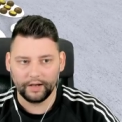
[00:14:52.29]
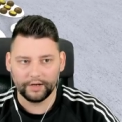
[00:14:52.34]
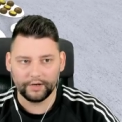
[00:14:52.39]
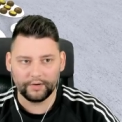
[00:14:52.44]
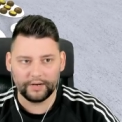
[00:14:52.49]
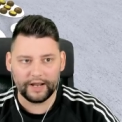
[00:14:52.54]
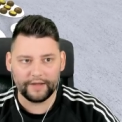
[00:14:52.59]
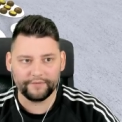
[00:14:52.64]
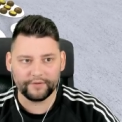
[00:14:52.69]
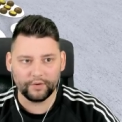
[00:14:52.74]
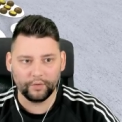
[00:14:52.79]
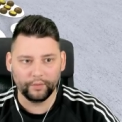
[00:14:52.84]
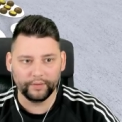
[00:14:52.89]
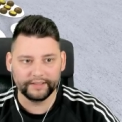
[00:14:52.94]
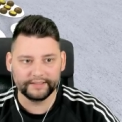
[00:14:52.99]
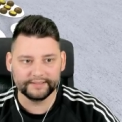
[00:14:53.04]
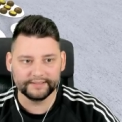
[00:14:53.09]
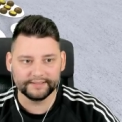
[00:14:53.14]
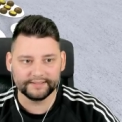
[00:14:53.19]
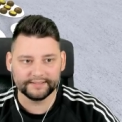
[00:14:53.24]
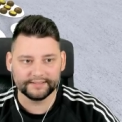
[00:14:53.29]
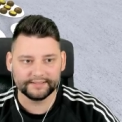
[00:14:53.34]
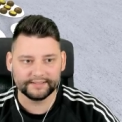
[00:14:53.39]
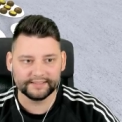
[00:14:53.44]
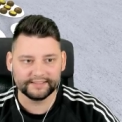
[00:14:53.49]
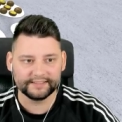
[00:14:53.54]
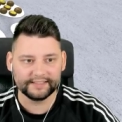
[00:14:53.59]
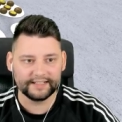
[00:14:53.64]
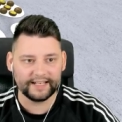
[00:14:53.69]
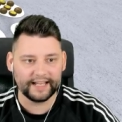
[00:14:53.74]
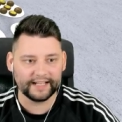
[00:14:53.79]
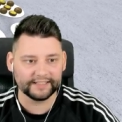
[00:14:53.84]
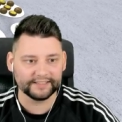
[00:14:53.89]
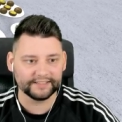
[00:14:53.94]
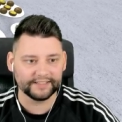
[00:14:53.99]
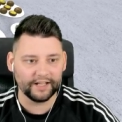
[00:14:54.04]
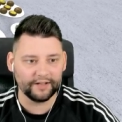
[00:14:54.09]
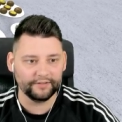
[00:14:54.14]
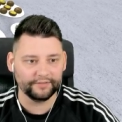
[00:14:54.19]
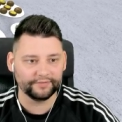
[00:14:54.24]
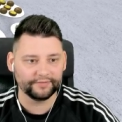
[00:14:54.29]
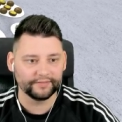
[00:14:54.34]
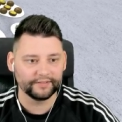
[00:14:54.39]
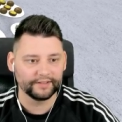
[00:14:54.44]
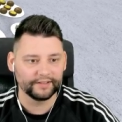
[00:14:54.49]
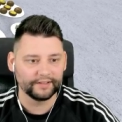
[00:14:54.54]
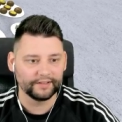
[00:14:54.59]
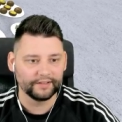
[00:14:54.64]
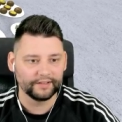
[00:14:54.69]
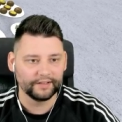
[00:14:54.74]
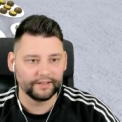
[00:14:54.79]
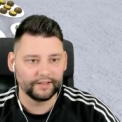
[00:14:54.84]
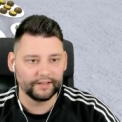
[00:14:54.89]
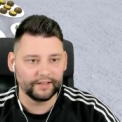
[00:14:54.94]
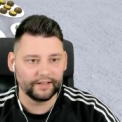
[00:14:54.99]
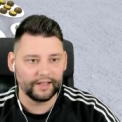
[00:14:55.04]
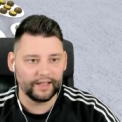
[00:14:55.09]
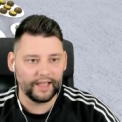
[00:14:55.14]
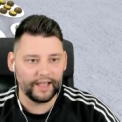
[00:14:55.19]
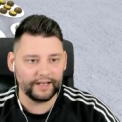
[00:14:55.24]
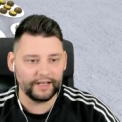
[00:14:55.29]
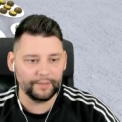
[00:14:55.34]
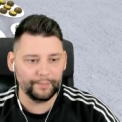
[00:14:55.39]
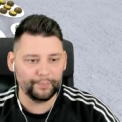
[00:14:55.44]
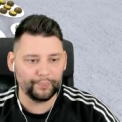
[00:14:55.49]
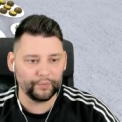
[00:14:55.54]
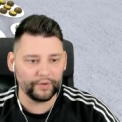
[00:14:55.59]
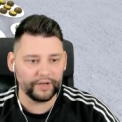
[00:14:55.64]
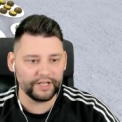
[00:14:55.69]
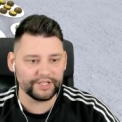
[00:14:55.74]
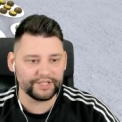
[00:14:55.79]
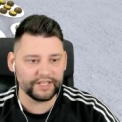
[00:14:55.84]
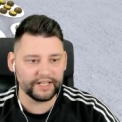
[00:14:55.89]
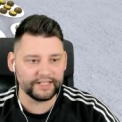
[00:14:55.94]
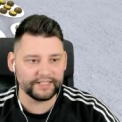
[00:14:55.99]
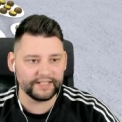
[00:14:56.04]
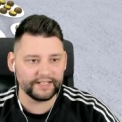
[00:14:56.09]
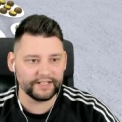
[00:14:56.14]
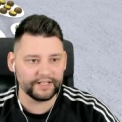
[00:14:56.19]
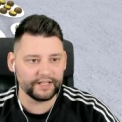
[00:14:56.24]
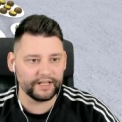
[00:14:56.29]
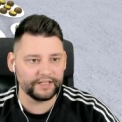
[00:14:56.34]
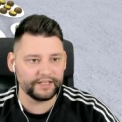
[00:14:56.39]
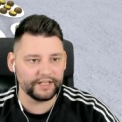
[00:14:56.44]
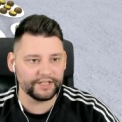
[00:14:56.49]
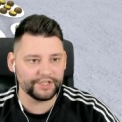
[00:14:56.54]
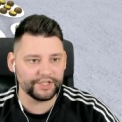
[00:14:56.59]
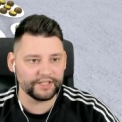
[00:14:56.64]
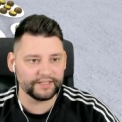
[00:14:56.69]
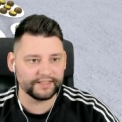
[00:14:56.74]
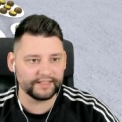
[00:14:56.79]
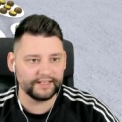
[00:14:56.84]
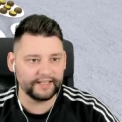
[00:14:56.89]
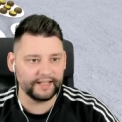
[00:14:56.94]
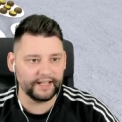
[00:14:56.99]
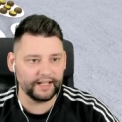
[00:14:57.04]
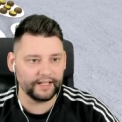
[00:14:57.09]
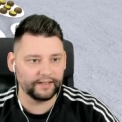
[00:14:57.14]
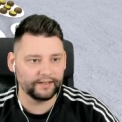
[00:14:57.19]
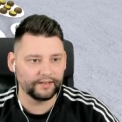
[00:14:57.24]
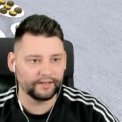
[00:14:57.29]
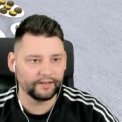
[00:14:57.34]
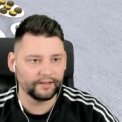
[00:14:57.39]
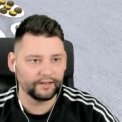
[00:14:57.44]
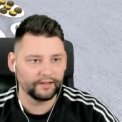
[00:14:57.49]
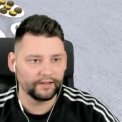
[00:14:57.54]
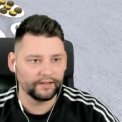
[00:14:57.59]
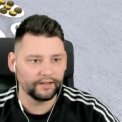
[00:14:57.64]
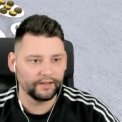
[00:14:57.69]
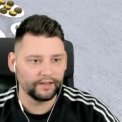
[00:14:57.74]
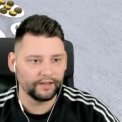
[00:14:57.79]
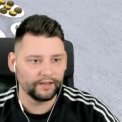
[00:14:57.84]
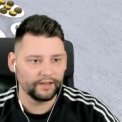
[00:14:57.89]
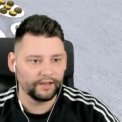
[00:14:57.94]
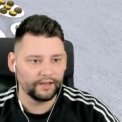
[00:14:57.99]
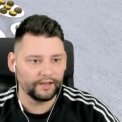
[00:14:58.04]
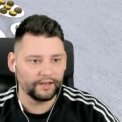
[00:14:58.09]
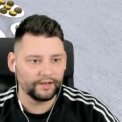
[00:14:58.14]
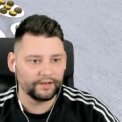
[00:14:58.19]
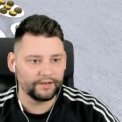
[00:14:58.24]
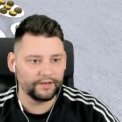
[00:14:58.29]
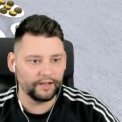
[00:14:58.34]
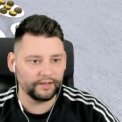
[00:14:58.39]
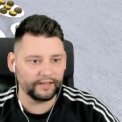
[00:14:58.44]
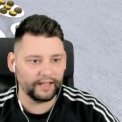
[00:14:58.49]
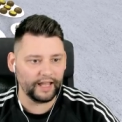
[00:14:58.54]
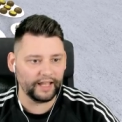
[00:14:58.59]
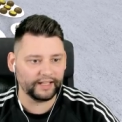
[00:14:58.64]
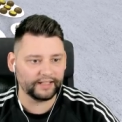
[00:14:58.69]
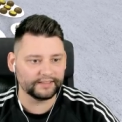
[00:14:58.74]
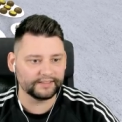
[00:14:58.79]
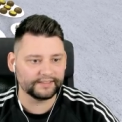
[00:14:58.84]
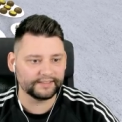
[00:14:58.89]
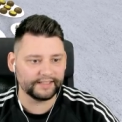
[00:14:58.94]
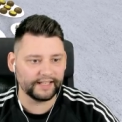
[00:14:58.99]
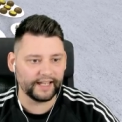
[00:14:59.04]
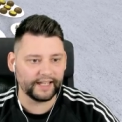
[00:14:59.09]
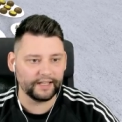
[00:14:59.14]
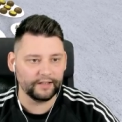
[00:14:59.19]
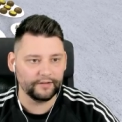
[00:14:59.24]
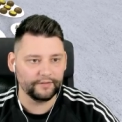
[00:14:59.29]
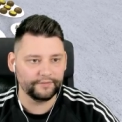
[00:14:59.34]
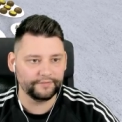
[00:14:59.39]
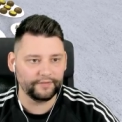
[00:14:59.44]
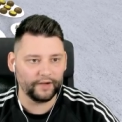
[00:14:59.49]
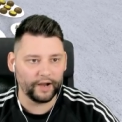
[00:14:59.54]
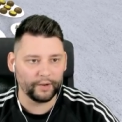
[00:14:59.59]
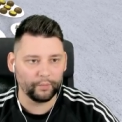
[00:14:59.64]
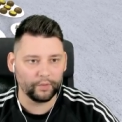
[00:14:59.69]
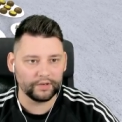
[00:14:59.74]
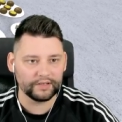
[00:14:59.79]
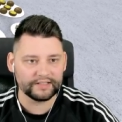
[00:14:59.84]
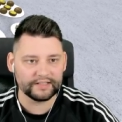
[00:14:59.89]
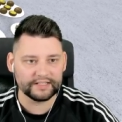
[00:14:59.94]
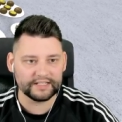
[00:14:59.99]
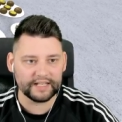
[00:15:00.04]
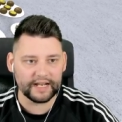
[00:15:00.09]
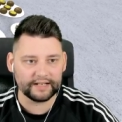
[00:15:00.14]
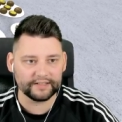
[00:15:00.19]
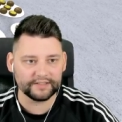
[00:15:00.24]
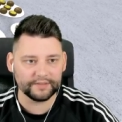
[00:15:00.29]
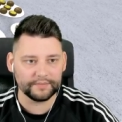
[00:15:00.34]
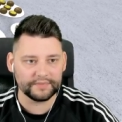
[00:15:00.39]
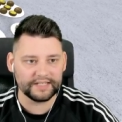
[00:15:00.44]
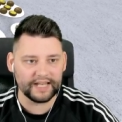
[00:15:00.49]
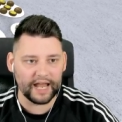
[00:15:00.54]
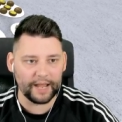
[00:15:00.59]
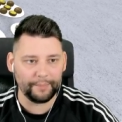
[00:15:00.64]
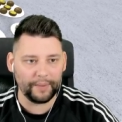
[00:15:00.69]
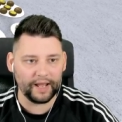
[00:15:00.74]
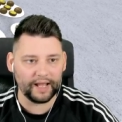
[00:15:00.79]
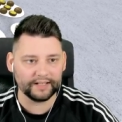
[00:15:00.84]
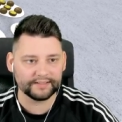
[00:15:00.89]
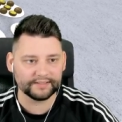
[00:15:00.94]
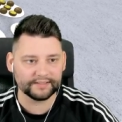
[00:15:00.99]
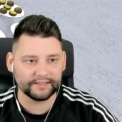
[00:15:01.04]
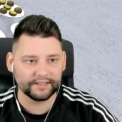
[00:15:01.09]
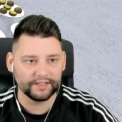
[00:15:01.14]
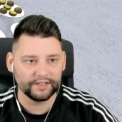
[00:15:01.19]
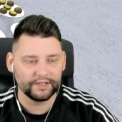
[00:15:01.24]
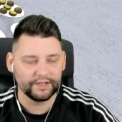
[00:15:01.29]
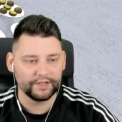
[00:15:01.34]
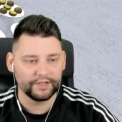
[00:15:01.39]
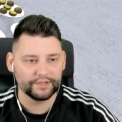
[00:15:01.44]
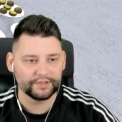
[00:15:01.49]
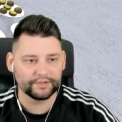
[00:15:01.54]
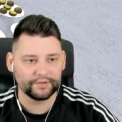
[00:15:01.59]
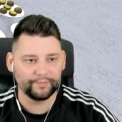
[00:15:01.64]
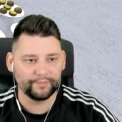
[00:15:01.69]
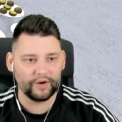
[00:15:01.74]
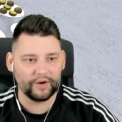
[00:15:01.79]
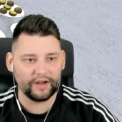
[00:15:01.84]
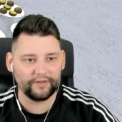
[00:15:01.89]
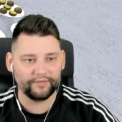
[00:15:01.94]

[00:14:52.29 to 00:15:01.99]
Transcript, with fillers: I don't have coins to select stuff. Any British dishes in here? None that I can see. Fine, we're just going to select some tapas, some